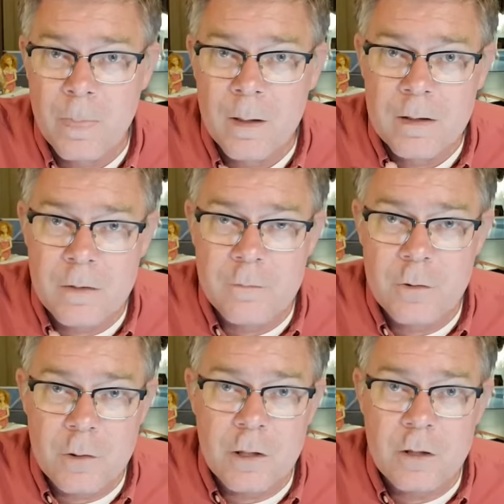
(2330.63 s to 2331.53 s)
if you
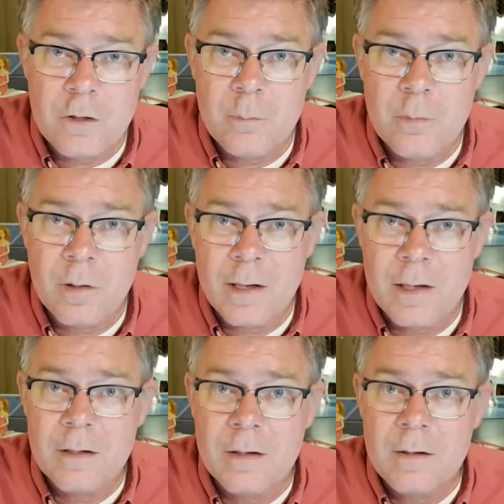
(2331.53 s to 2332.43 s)
can
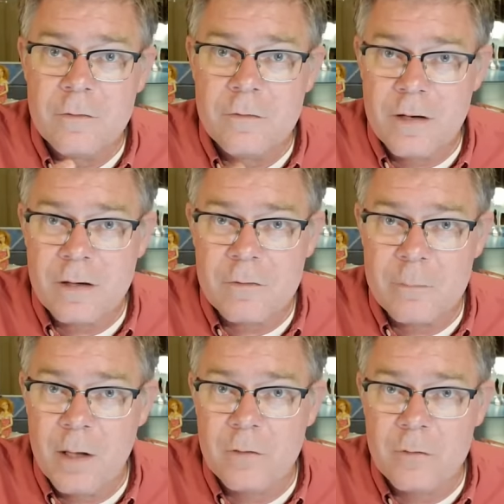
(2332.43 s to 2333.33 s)
accumulate six
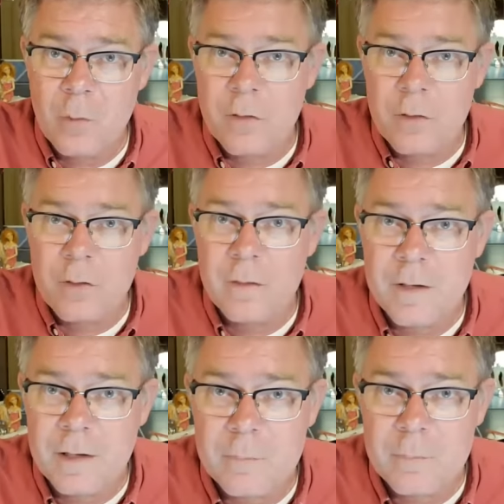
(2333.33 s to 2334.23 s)
months worth of
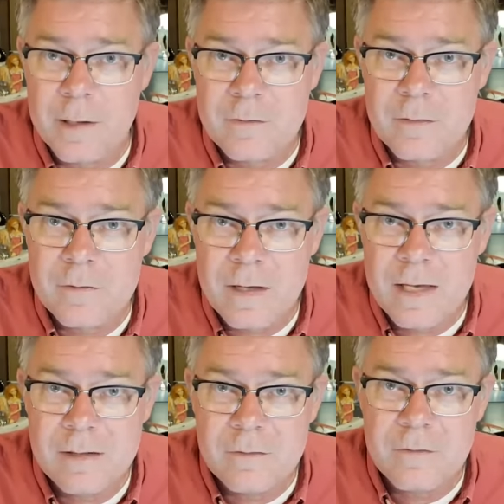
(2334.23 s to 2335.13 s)
living expenses
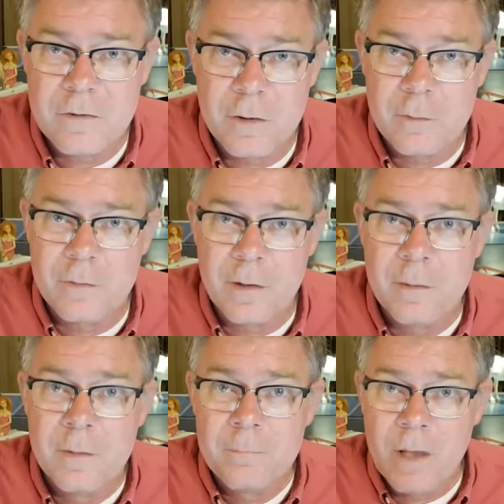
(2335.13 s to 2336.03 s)
in silver.
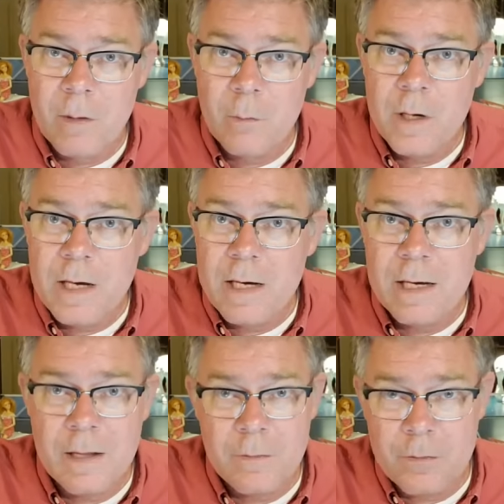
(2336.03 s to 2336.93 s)
And we,
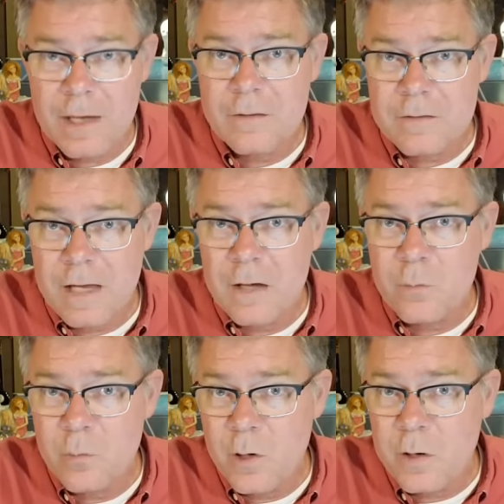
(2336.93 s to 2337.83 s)
and things get
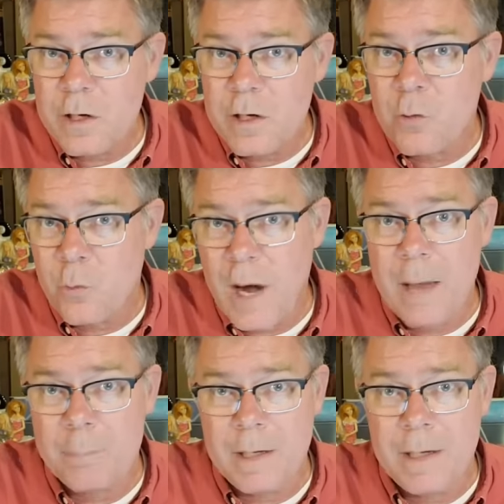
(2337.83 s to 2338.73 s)
really
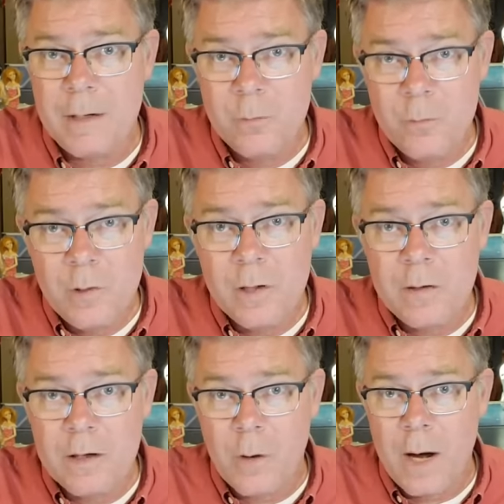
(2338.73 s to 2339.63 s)
crappy,
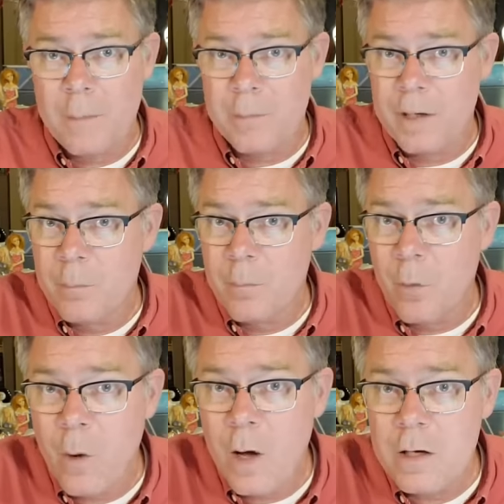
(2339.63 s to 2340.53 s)
really crappy. Number
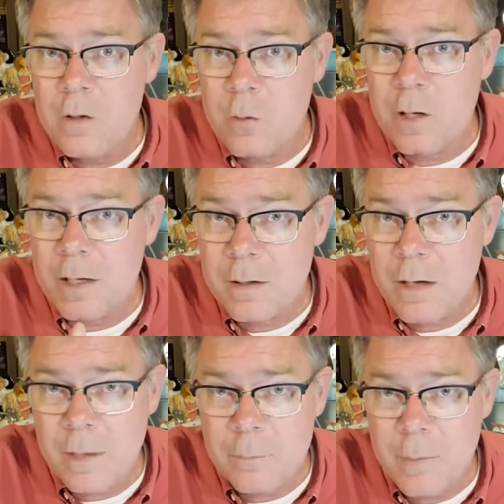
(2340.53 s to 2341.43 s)
one, you can
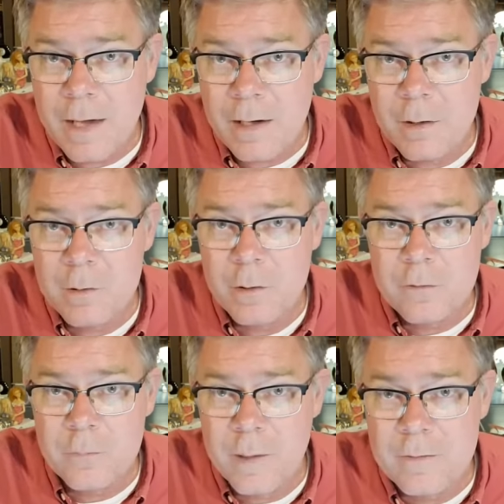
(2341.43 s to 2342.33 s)
cut back on your
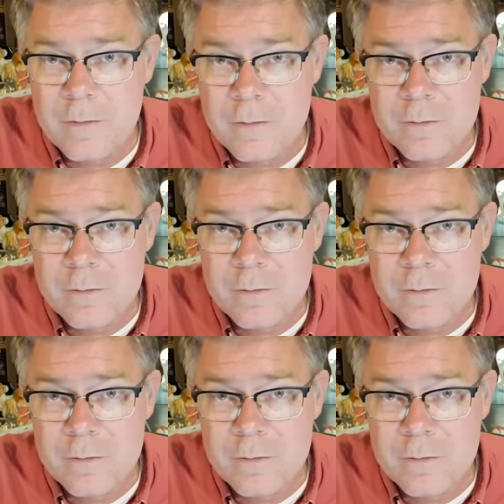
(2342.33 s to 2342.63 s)
expenses,